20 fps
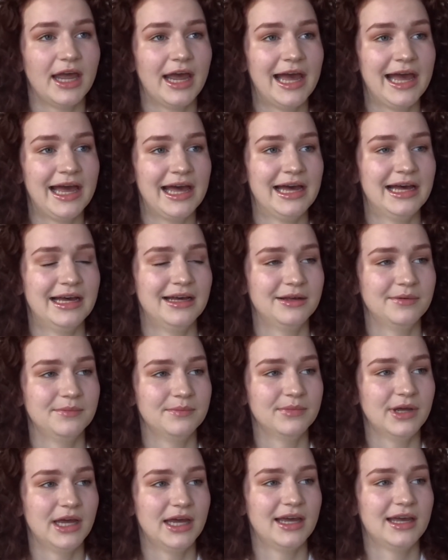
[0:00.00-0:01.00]

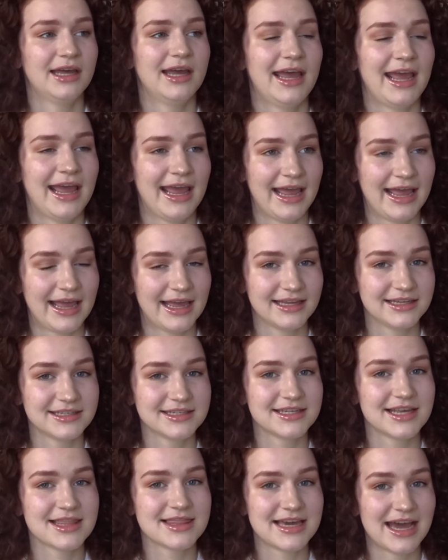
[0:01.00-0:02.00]
Um,
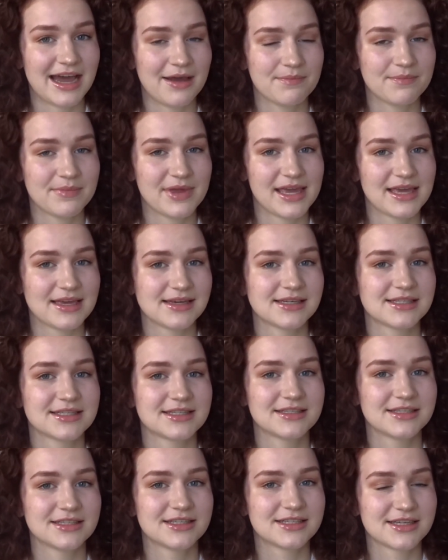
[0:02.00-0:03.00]
and that
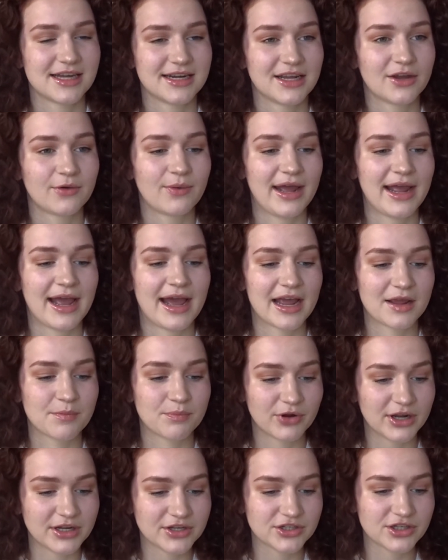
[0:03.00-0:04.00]
makes the study quite
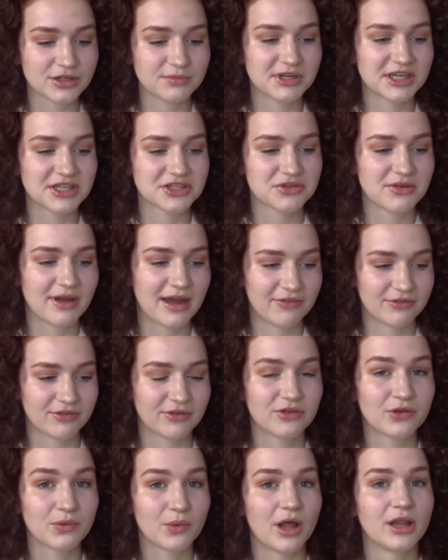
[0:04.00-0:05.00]
high pressure because you have
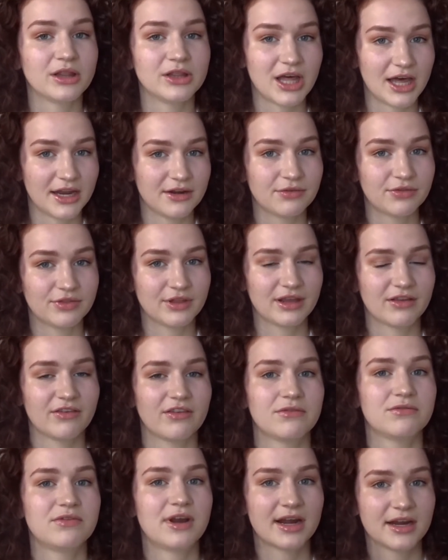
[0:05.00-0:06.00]
to do a lot of
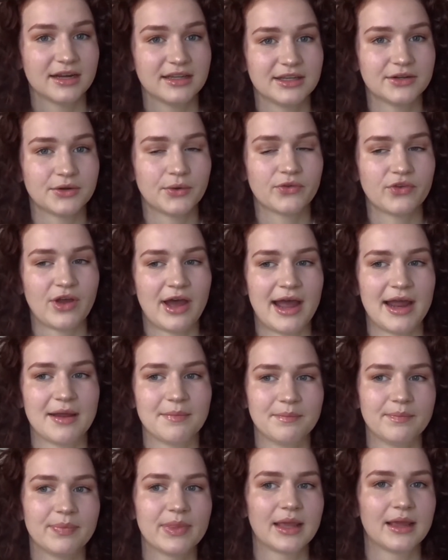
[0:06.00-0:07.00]
things in very little
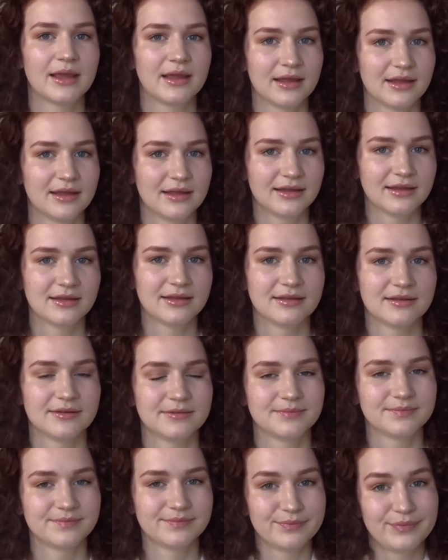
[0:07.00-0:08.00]
time.
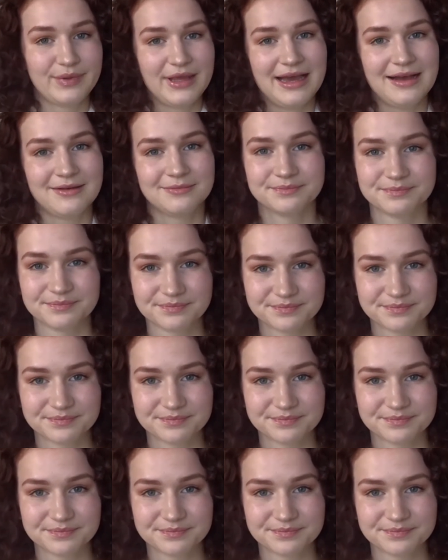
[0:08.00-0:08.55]
Yeah.